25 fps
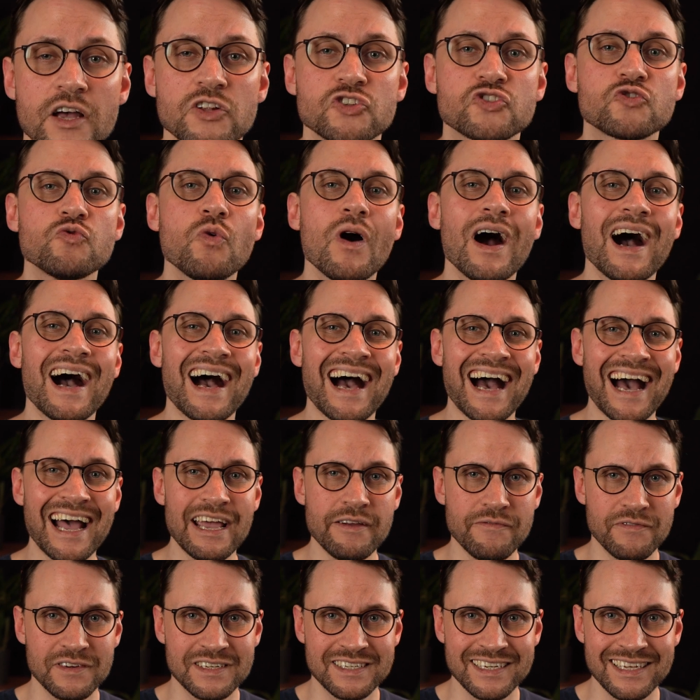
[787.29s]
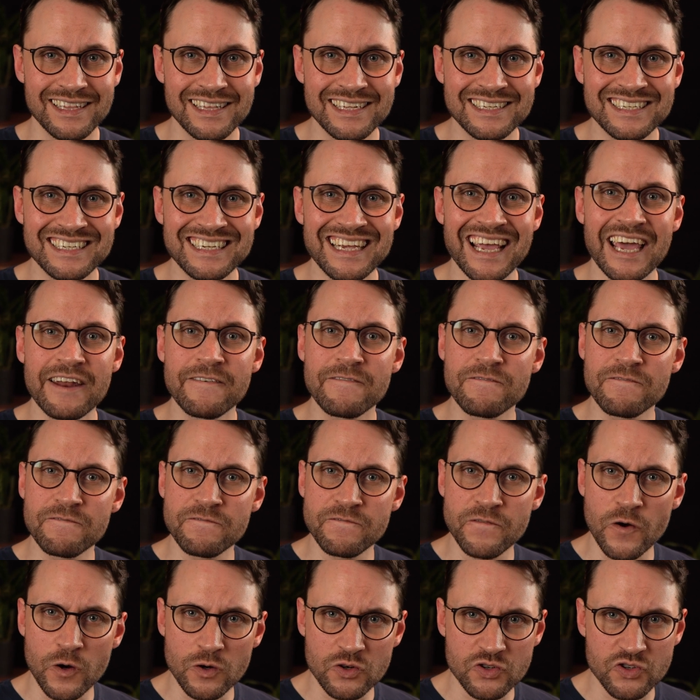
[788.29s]
to high-fidelity and
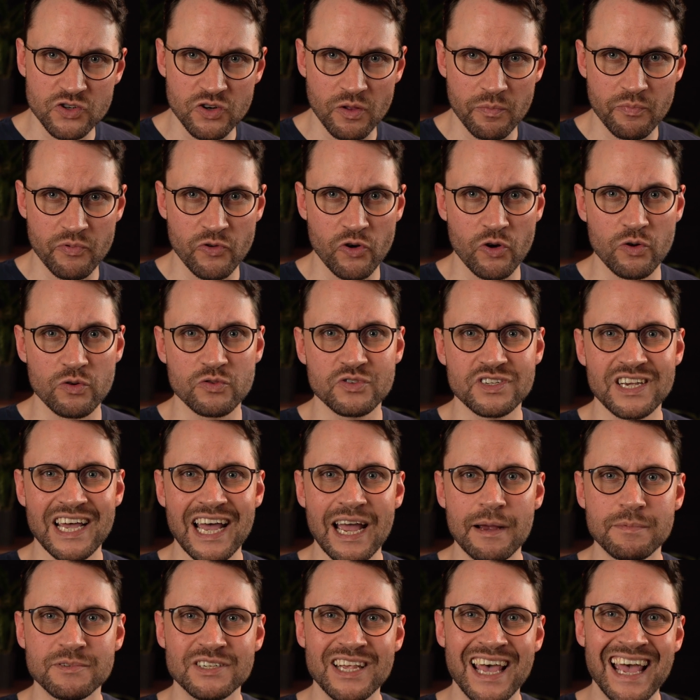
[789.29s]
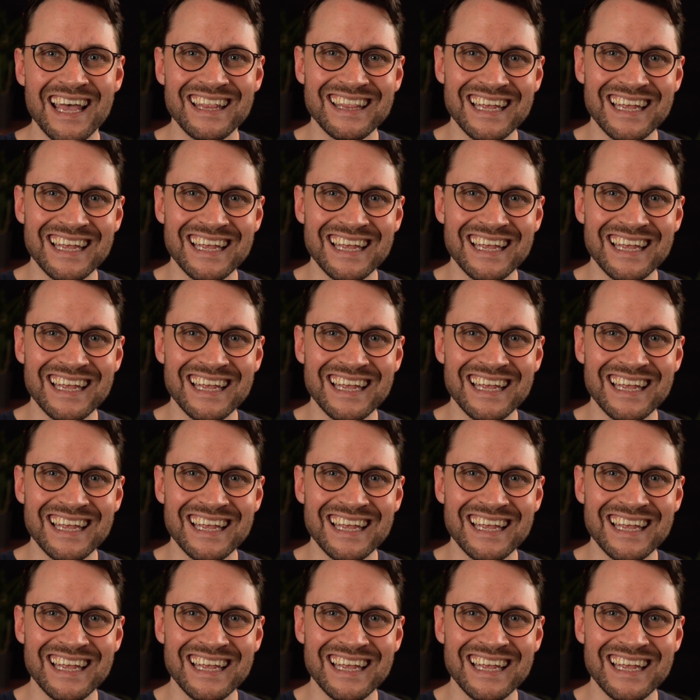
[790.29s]
functional prototypes